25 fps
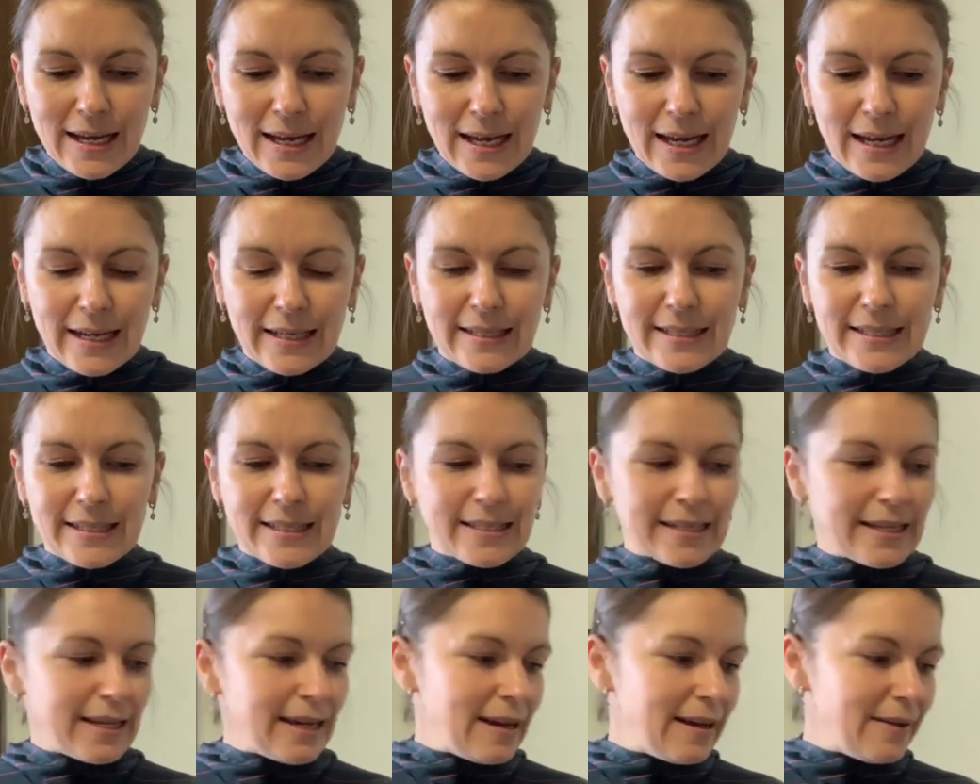and
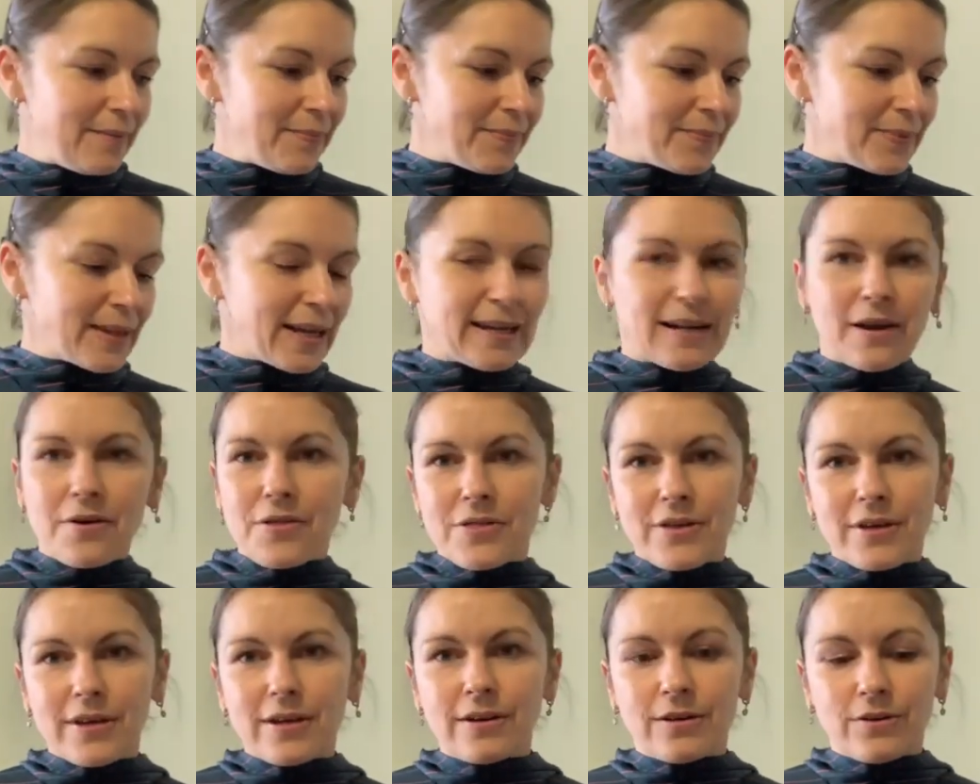I
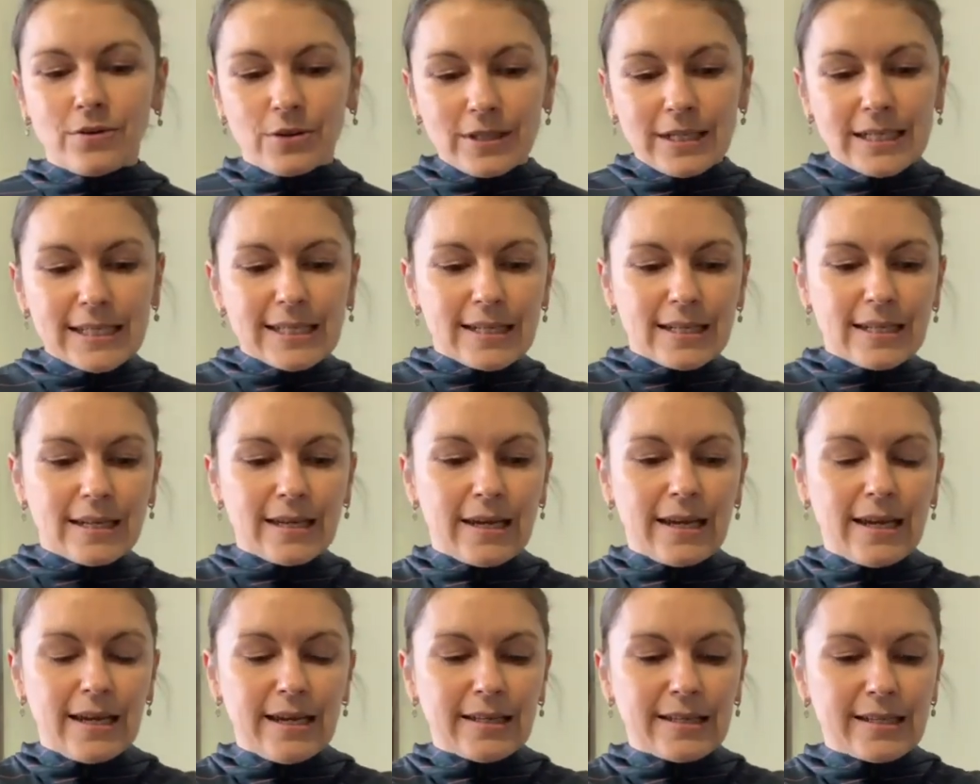think
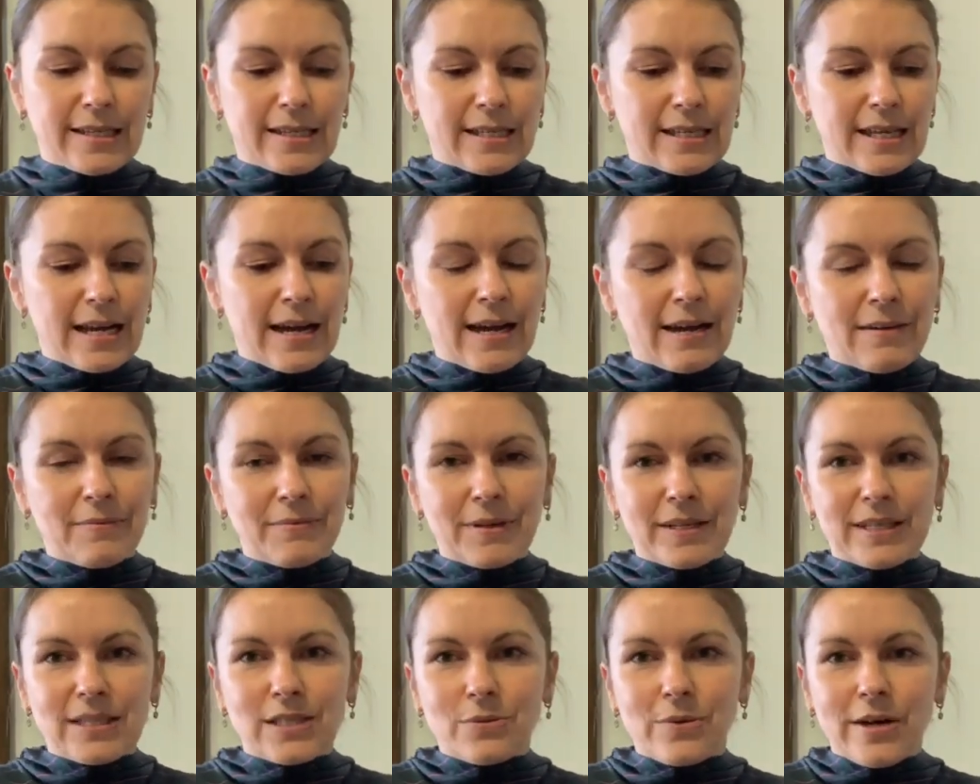honestly it's
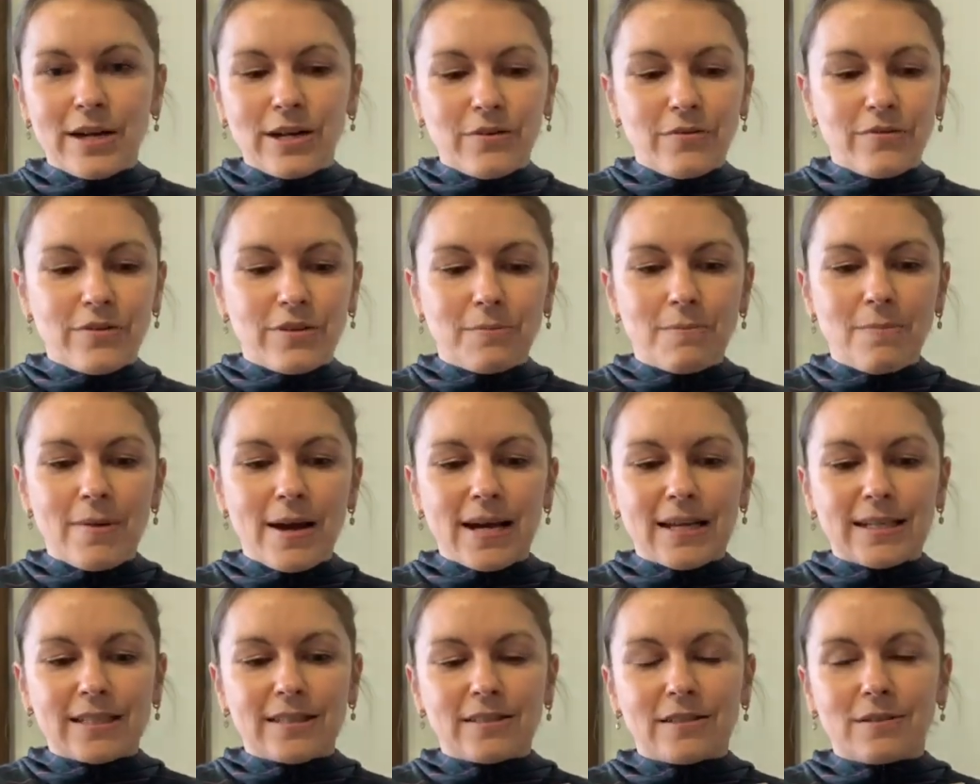one of the
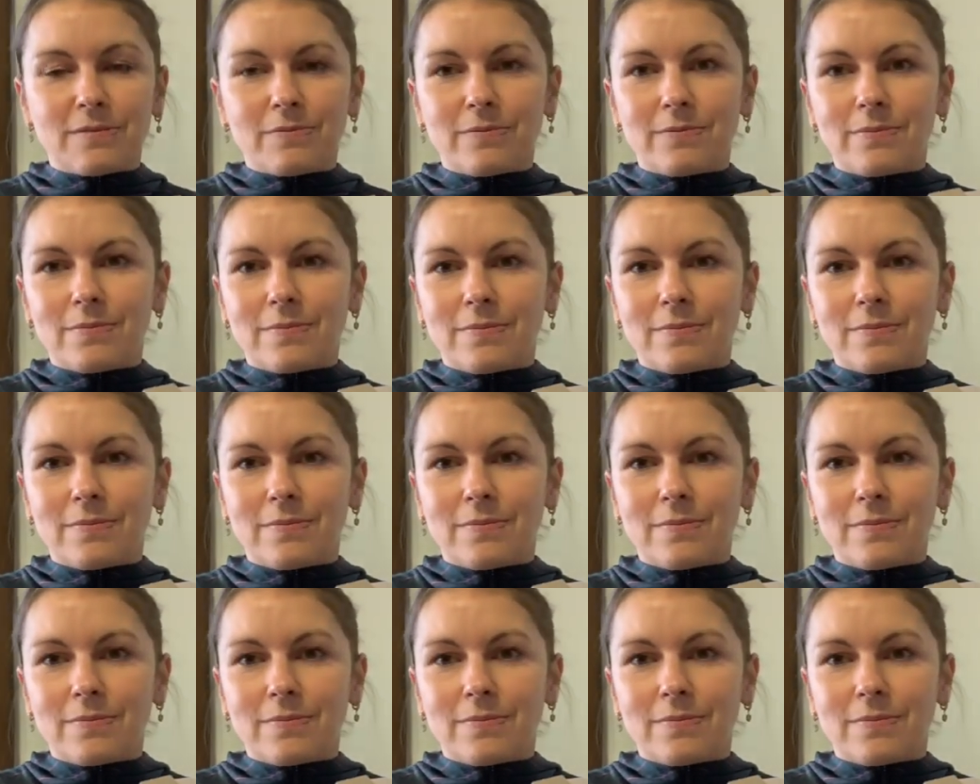best